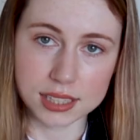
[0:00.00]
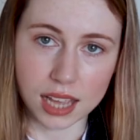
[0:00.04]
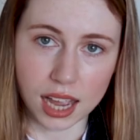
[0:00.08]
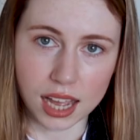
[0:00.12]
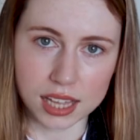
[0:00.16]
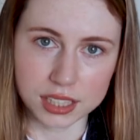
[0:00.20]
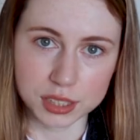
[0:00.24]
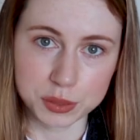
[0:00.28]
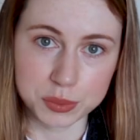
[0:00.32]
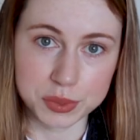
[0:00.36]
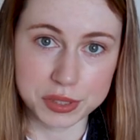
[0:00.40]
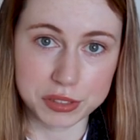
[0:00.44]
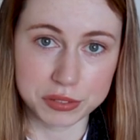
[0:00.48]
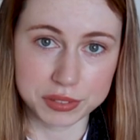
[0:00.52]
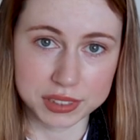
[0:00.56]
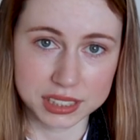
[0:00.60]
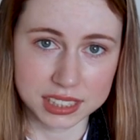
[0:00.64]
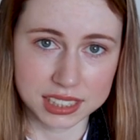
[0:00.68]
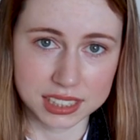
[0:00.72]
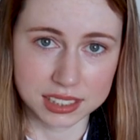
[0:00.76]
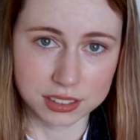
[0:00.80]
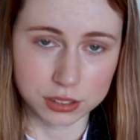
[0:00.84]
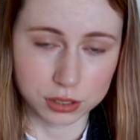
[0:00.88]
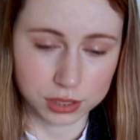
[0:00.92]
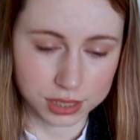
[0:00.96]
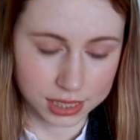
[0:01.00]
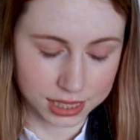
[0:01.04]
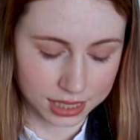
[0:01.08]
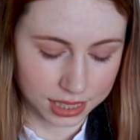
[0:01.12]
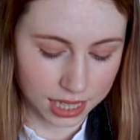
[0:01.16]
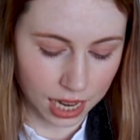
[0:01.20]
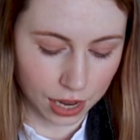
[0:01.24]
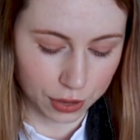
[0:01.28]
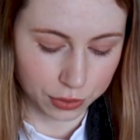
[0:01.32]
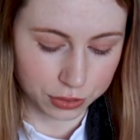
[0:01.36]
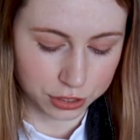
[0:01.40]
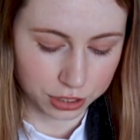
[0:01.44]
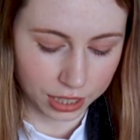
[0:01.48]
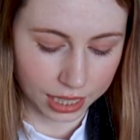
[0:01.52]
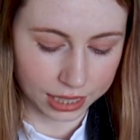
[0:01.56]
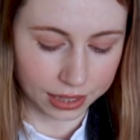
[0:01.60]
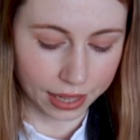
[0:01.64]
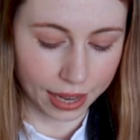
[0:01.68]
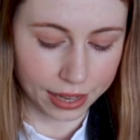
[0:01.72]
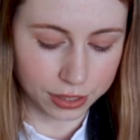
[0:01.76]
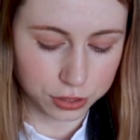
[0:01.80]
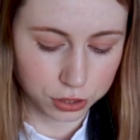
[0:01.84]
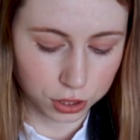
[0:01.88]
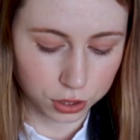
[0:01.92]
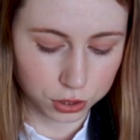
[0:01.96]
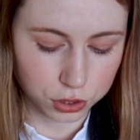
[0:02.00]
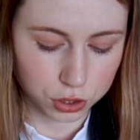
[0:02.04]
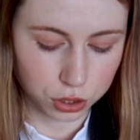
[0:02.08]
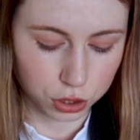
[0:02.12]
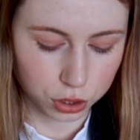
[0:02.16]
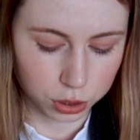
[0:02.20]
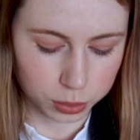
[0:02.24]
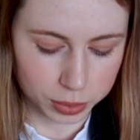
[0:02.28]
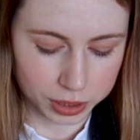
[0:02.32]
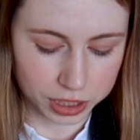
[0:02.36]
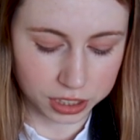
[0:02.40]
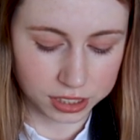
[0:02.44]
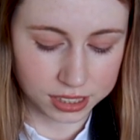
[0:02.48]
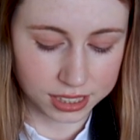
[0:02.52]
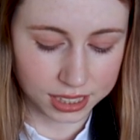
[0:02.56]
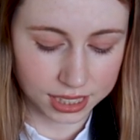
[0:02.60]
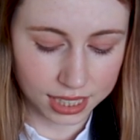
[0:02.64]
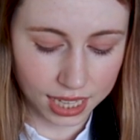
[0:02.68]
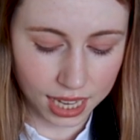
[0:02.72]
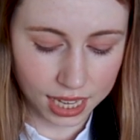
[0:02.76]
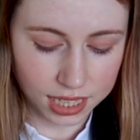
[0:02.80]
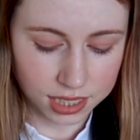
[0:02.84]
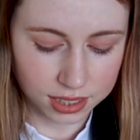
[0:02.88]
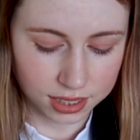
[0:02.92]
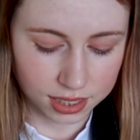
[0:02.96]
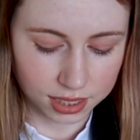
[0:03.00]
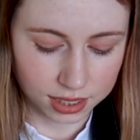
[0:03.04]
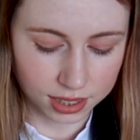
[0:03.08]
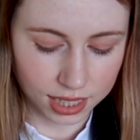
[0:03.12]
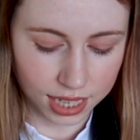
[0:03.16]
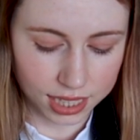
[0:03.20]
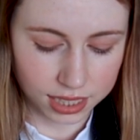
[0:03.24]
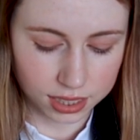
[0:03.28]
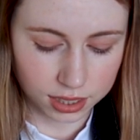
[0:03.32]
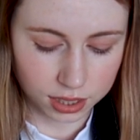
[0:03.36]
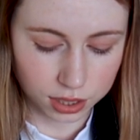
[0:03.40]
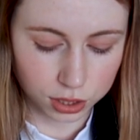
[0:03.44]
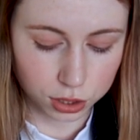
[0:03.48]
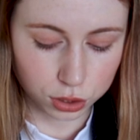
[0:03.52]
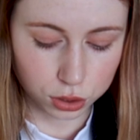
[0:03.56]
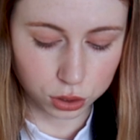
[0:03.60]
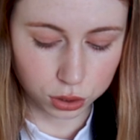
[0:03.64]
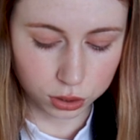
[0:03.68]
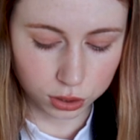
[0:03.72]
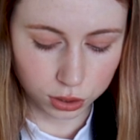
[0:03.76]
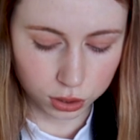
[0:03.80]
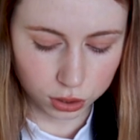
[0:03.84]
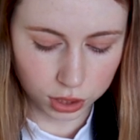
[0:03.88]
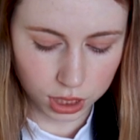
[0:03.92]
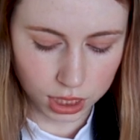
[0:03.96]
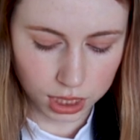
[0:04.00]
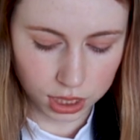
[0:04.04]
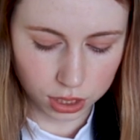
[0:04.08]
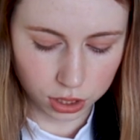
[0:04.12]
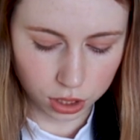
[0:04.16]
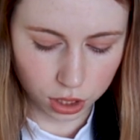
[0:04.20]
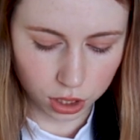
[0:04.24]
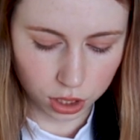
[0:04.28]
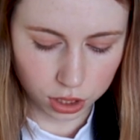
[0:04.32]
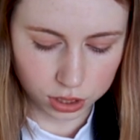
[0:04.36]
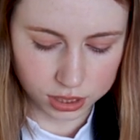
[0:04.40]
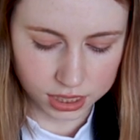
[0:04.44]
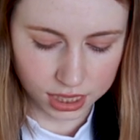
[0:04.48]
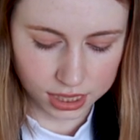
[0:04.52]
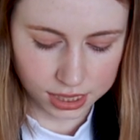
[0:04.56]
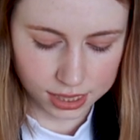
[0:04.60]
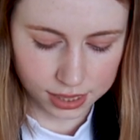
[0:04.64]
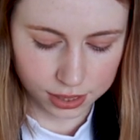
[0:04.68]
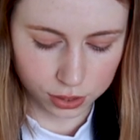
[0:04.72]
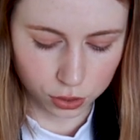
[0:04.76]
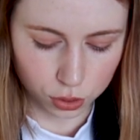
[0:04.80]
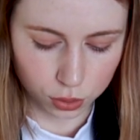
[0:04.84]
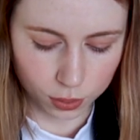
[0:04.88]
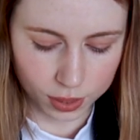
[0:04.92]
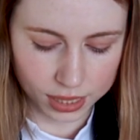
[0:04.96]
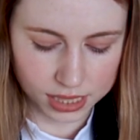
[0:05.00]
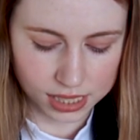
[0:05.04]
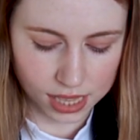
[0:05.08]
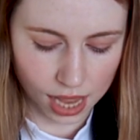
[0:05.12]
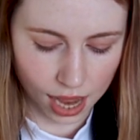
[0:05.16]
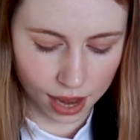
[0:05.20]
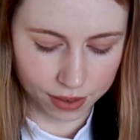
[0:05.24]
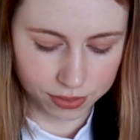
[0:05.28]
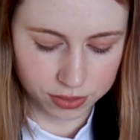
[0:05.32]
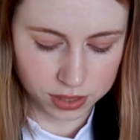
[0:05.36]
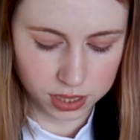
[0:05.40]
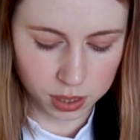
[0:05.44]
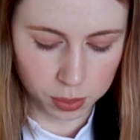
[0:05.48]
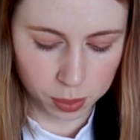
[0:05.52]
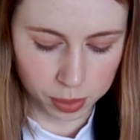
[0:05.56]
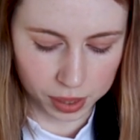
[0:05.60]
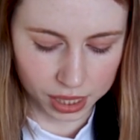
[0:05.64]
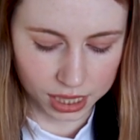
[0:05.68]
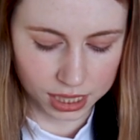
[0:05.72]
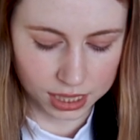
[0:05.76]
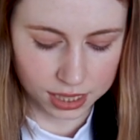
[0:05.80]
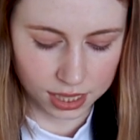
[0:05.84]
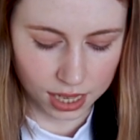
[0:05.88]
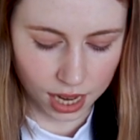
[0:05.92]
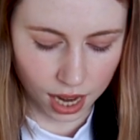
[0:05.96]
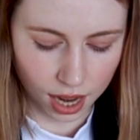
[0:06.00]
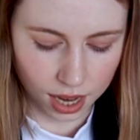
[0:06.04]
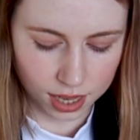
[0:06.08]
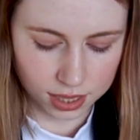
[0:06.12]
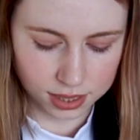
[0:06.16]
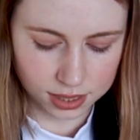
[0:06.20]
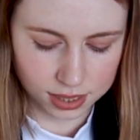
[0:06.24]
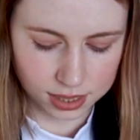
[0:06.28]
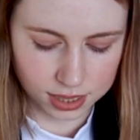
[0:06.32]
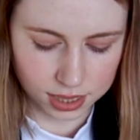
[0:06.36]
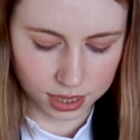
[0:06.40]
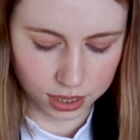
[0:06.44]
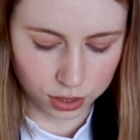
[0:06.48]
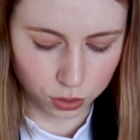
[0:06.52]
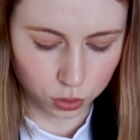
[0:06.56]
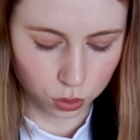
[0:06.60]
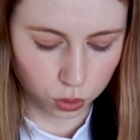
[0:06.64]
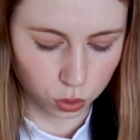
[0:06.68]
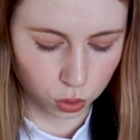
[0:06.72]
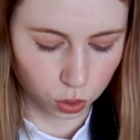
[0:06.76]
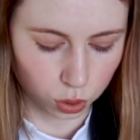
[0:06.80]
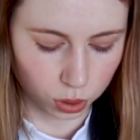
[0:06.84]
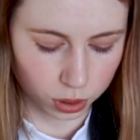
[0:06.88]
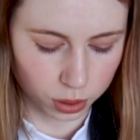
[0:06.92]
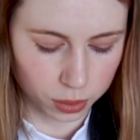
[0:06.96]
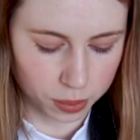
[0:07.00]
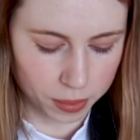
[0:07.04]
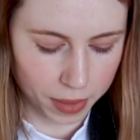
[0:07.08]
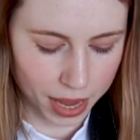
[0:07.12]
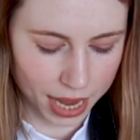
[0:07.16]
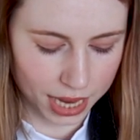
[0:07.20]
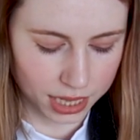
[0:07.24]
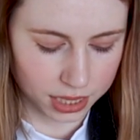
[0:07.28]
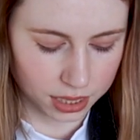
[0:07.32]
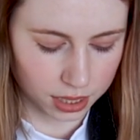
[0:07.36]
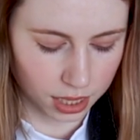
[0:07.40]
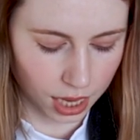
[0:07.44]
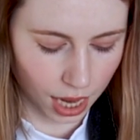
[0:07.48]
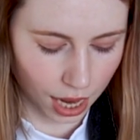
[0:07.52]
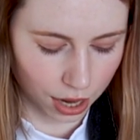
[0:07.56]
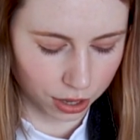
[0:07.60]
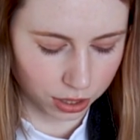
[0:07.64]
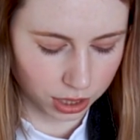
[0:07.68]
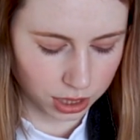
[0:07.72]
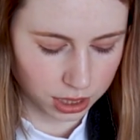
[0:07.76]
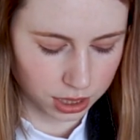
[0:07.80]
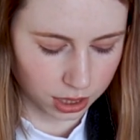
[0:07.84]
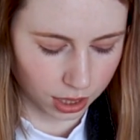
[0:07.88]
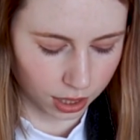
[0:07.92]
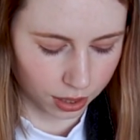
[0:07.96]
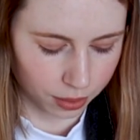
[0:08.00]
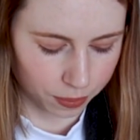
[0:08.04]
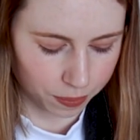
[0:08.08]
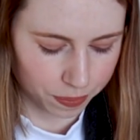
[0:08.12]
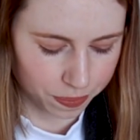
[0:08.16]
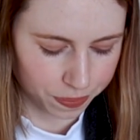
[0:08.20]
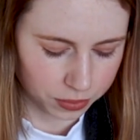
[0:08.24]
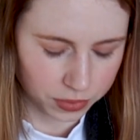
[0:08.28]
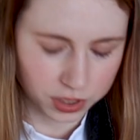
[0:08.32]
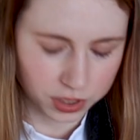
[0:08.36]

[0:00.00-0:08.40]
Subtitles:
Scarlet was a really interesting character. I liked her too, because again, like, the good looking girl doesn't always have to be nasty or the main character.